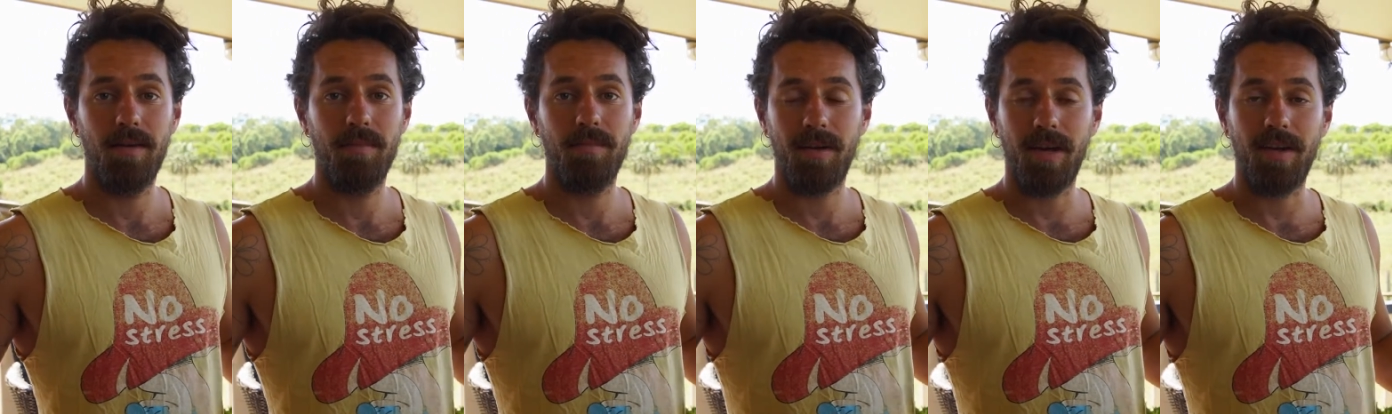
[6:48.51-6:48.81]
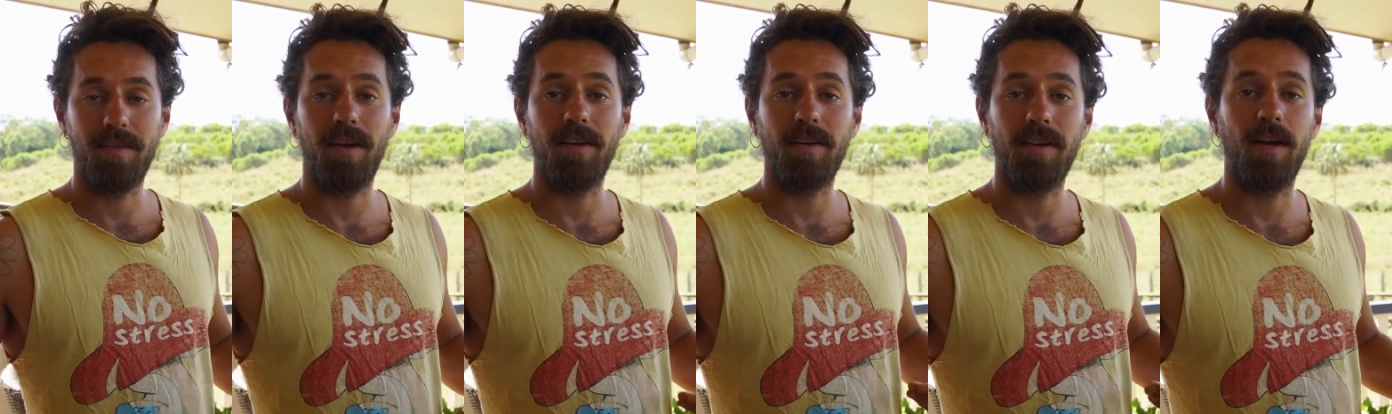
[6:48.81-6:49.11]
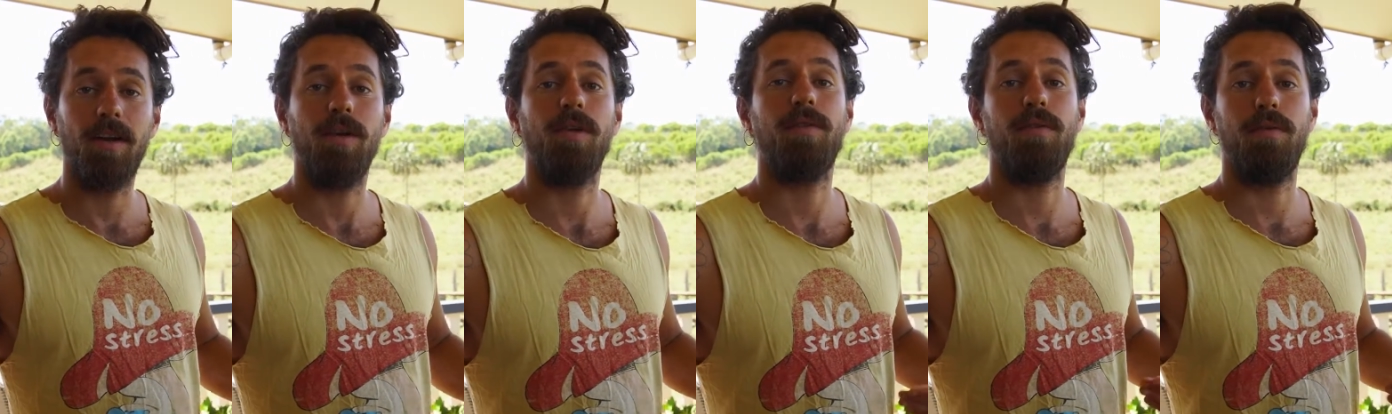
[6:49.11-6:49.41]
because our
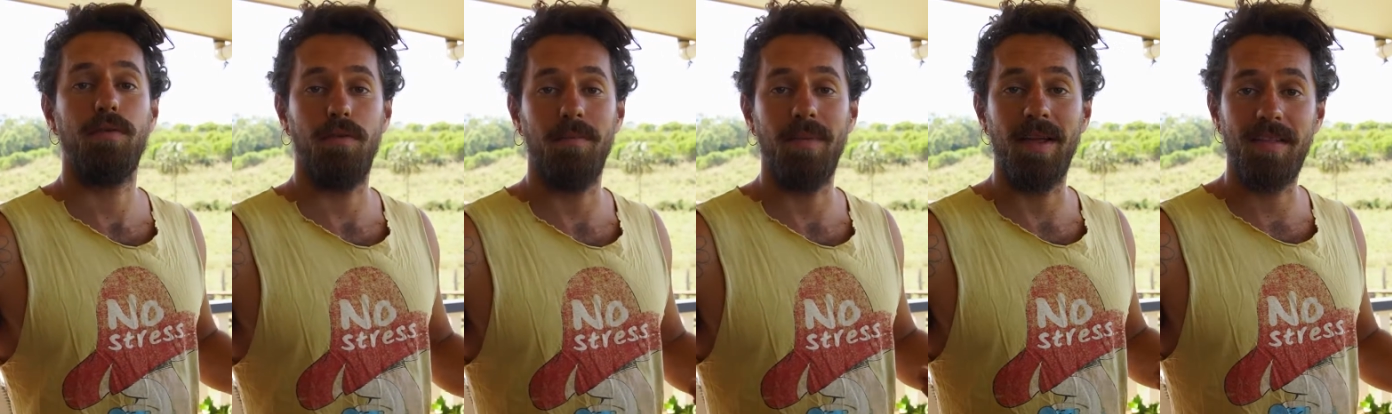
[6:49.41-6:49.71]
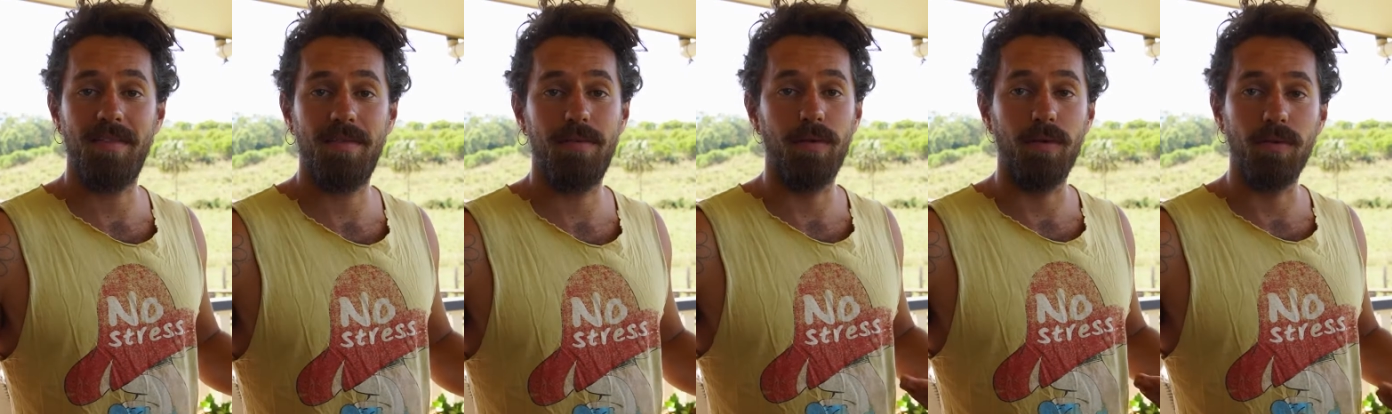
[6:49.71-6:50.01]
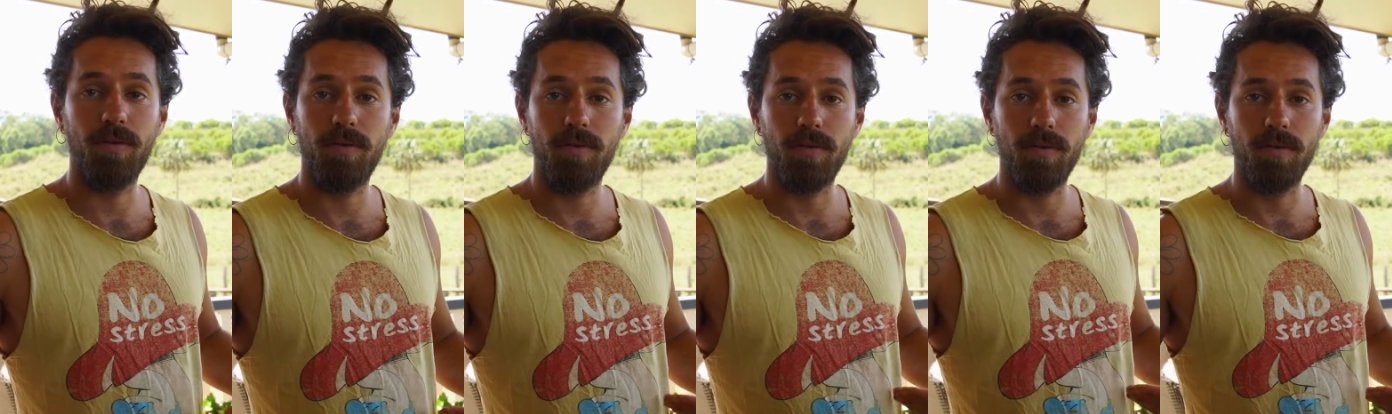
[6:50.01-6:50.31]
gut also ferments
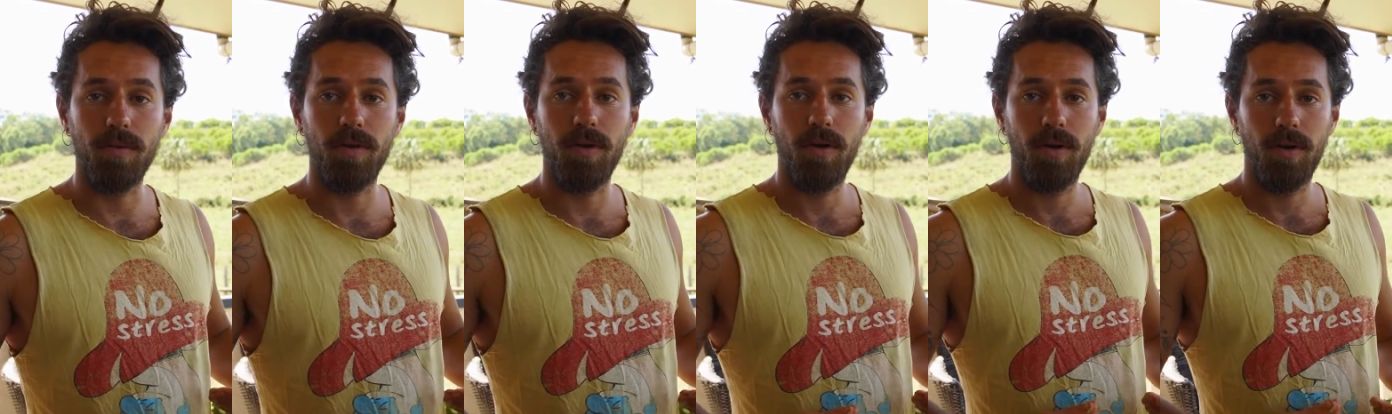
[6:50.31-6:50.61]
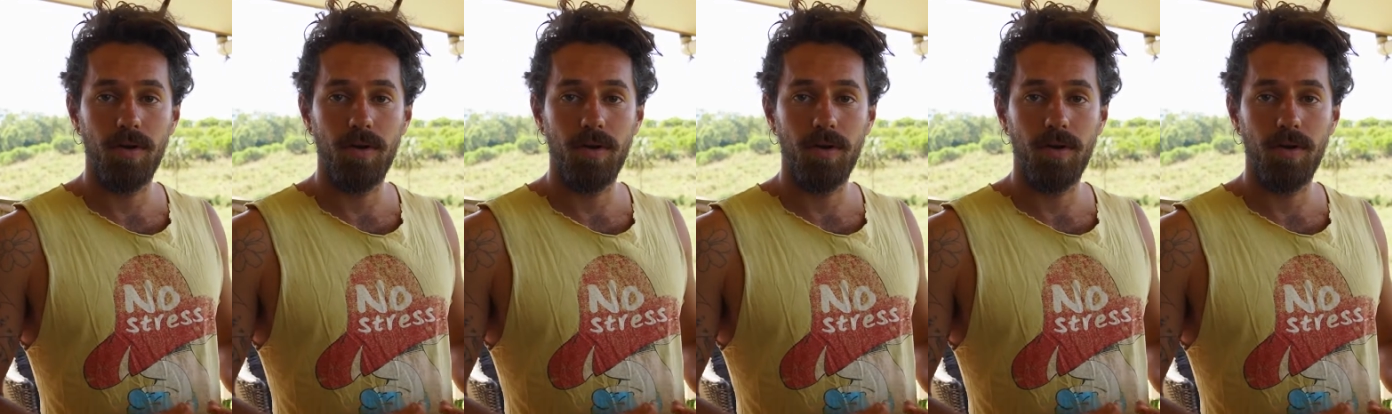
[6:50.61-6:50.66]
food to